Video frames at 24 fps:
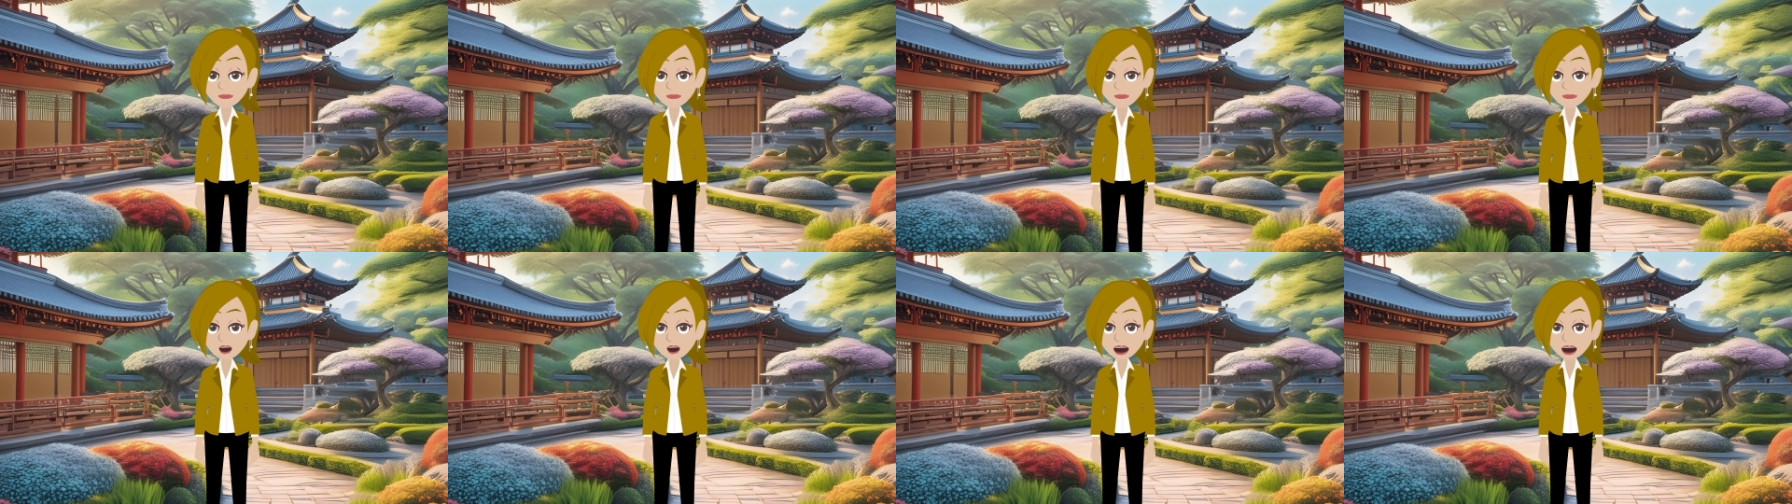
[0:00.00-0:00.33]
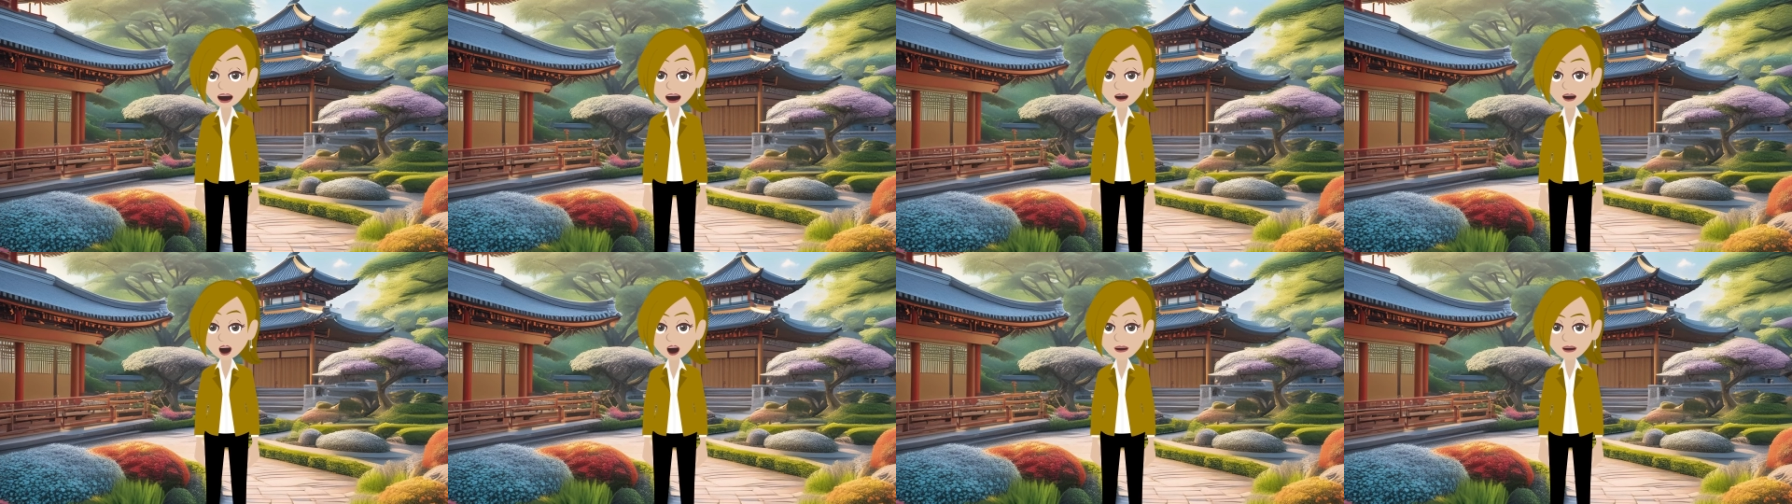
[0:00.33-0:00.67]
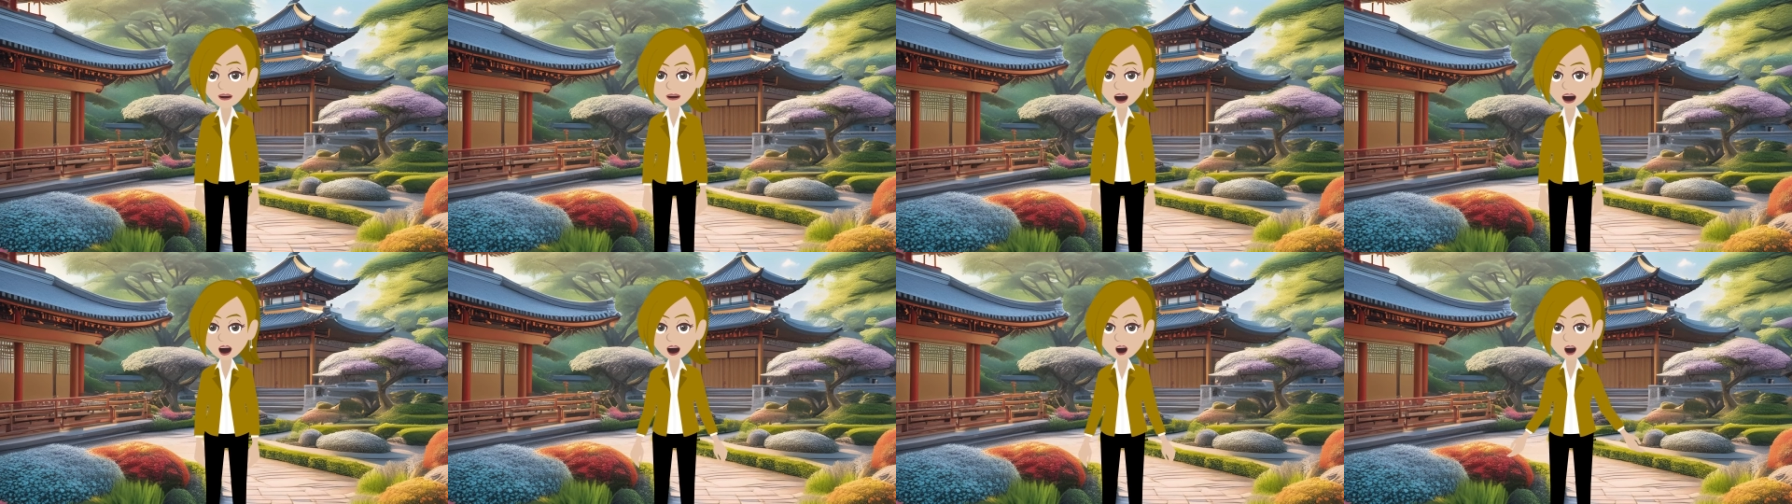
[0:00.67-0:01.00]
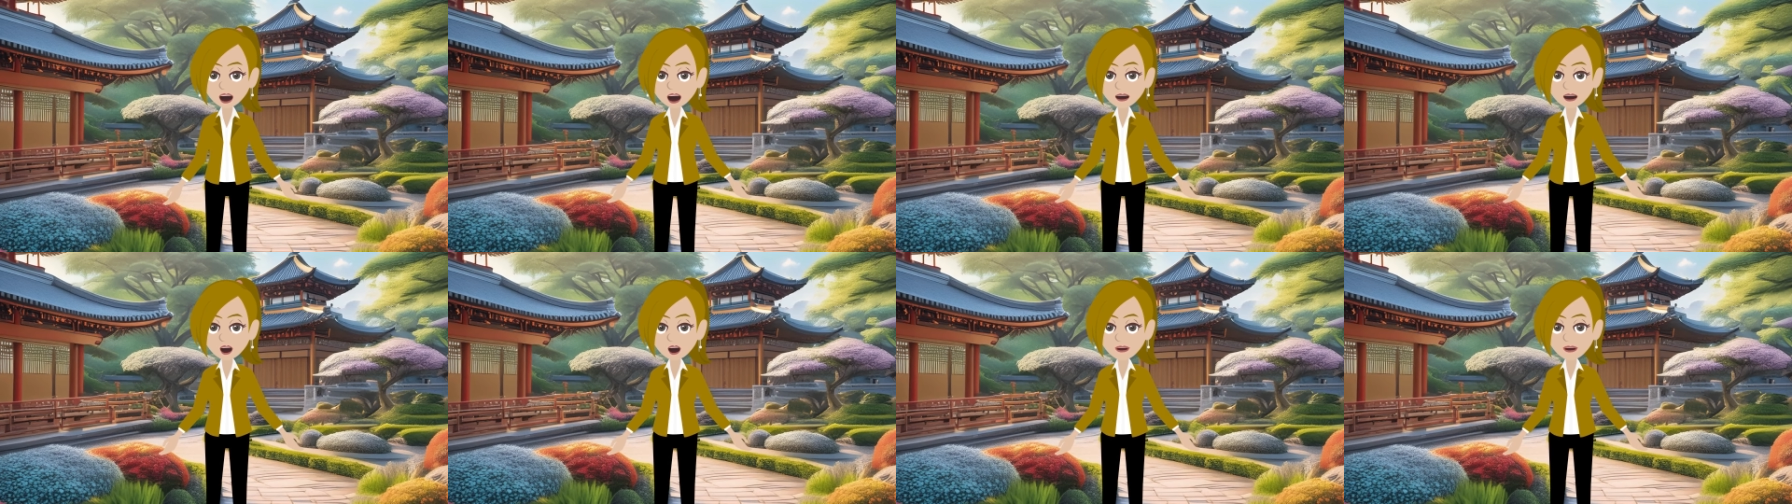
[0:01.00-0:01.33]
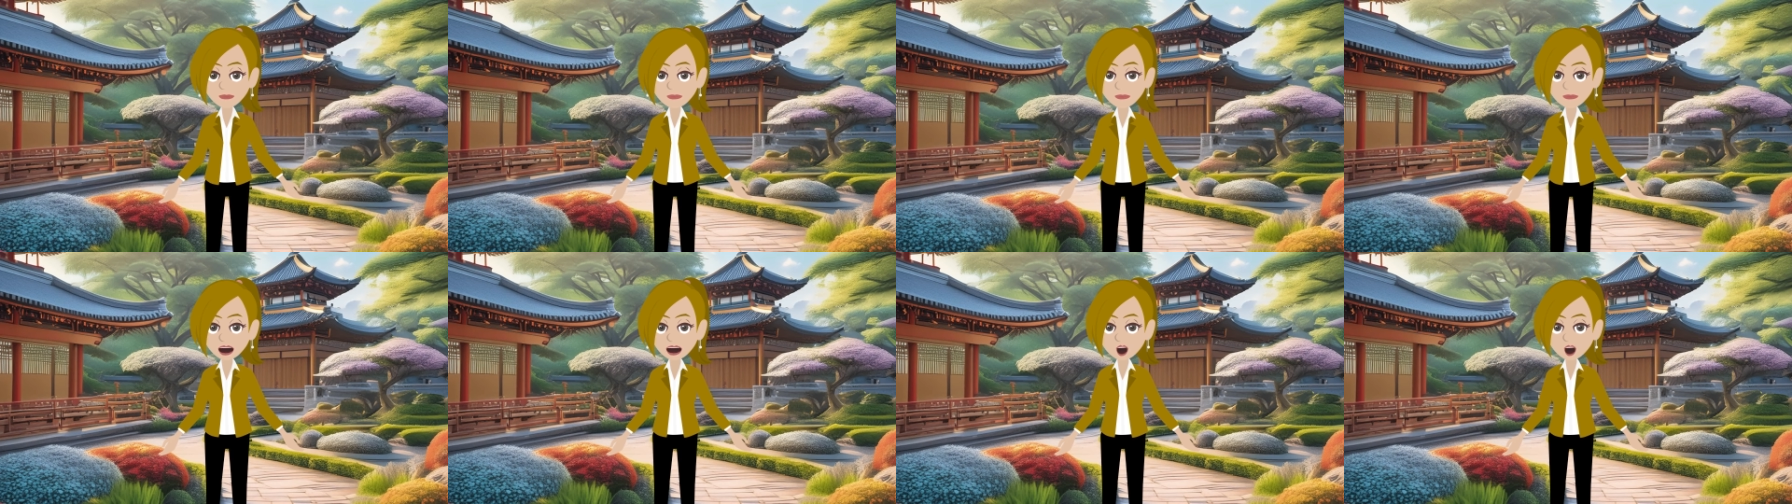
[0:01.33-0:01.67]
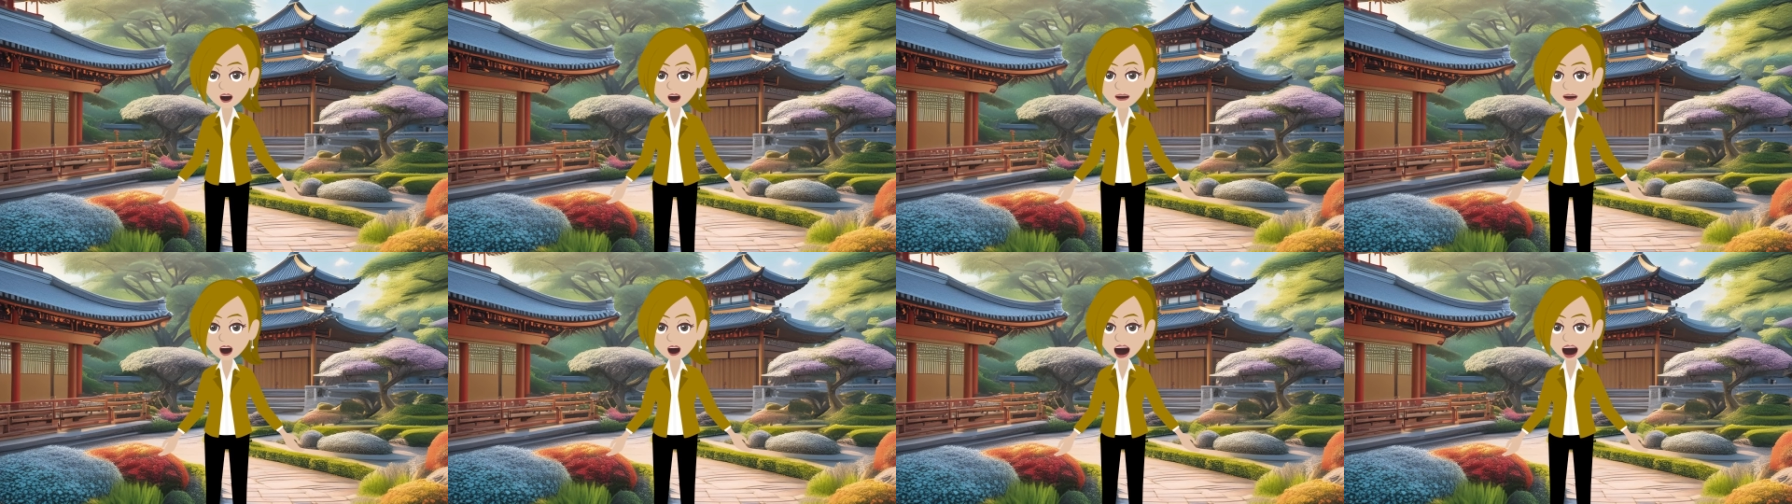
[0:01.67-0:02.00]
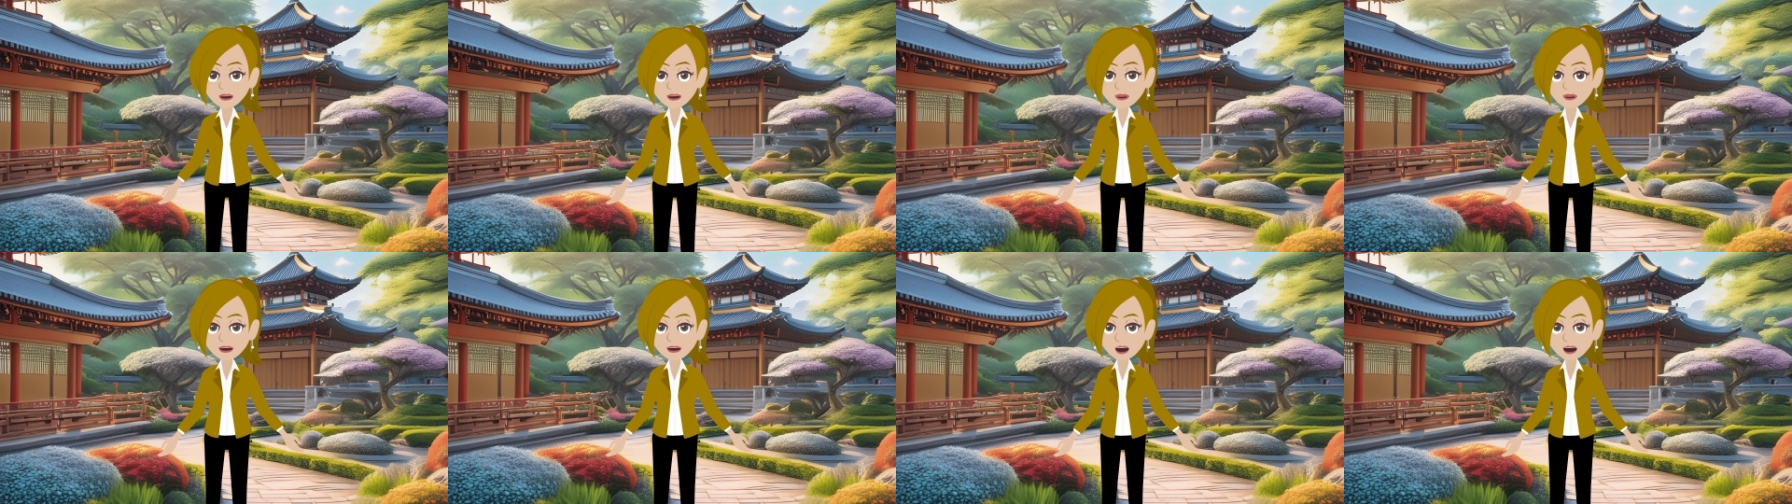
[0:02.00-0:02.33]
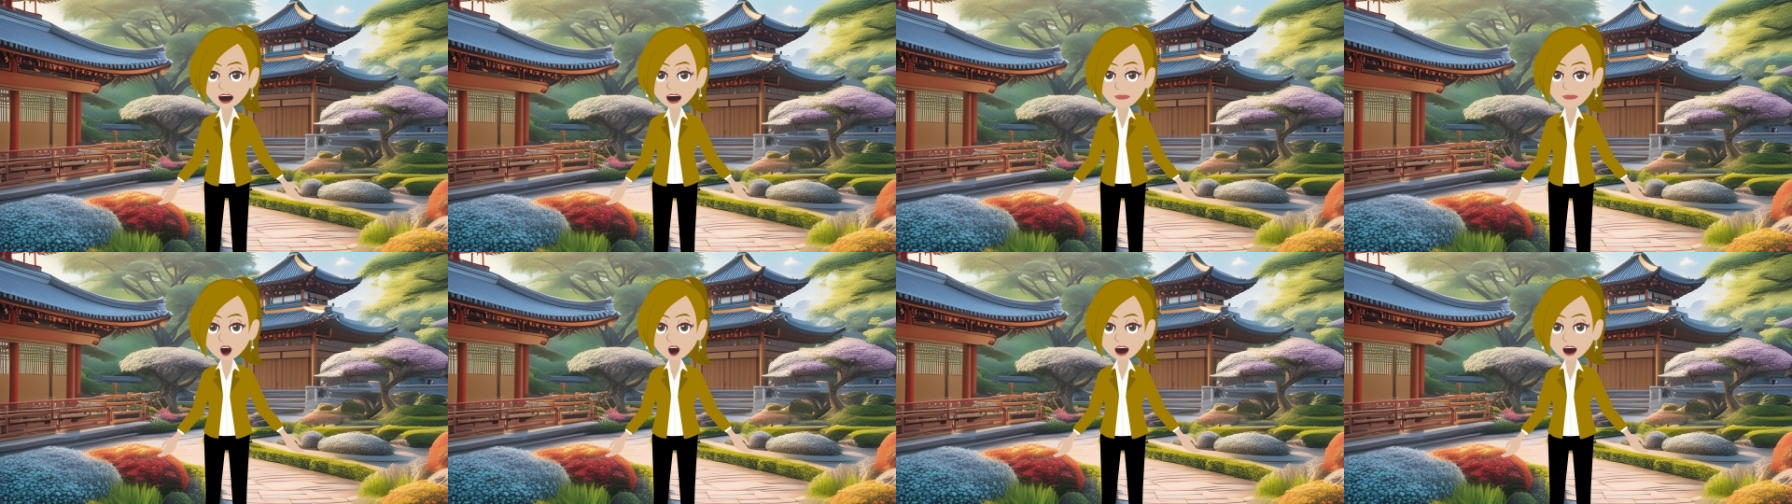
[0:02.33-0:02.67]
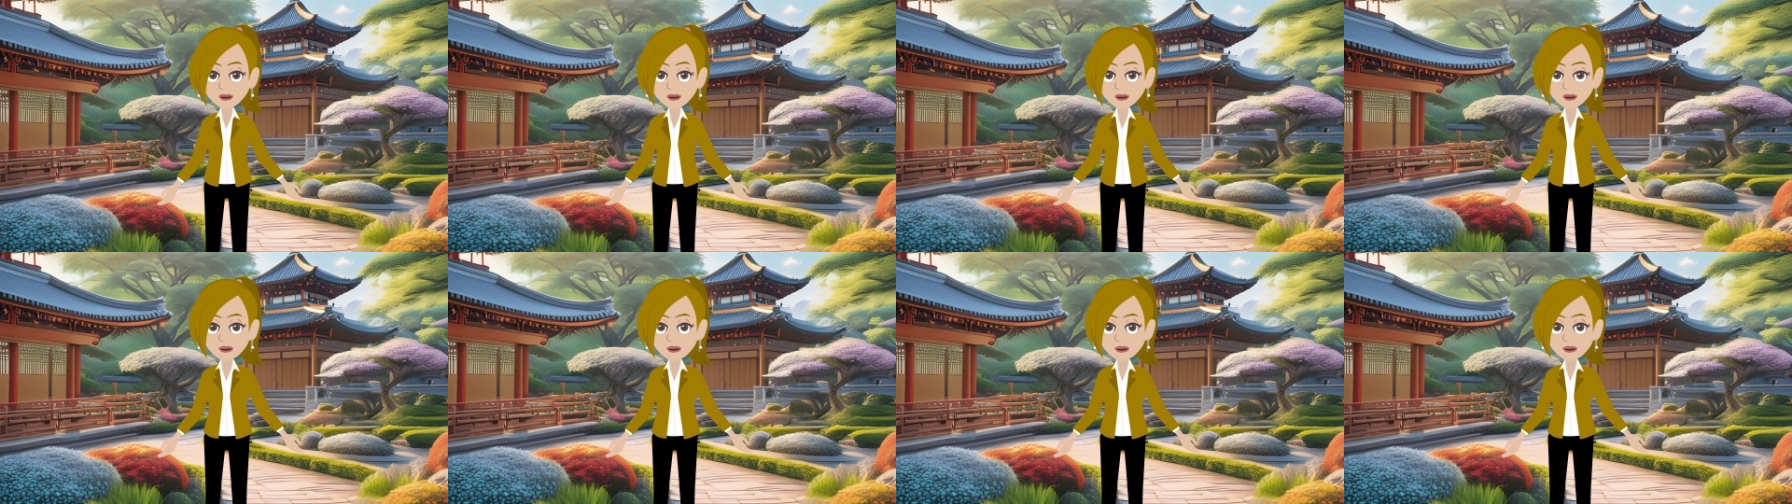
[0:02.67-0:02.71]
your alignment and you want to do it the